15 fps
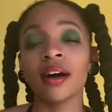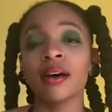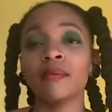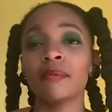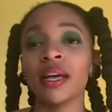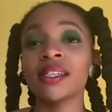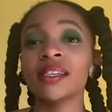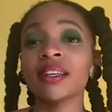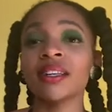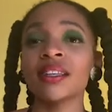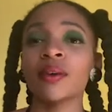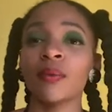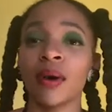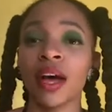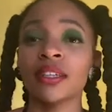Basically the
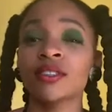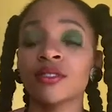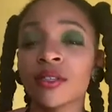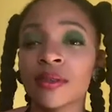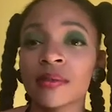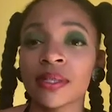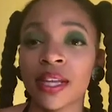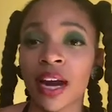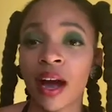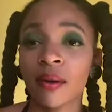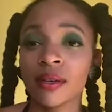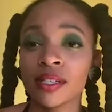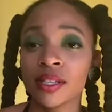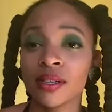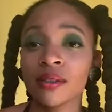wax strips that I
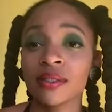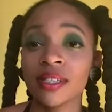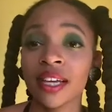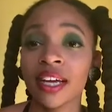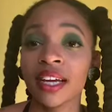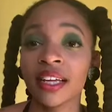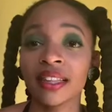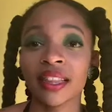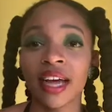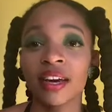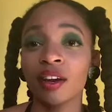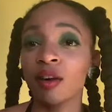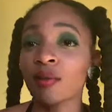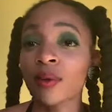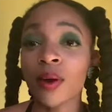was using, they
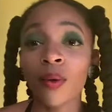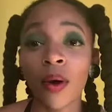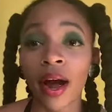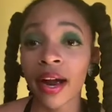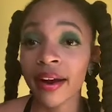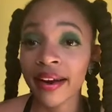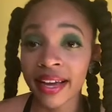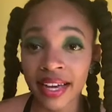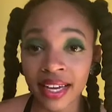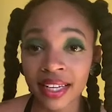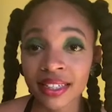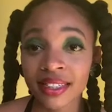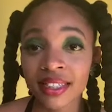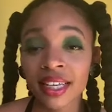don't require heat.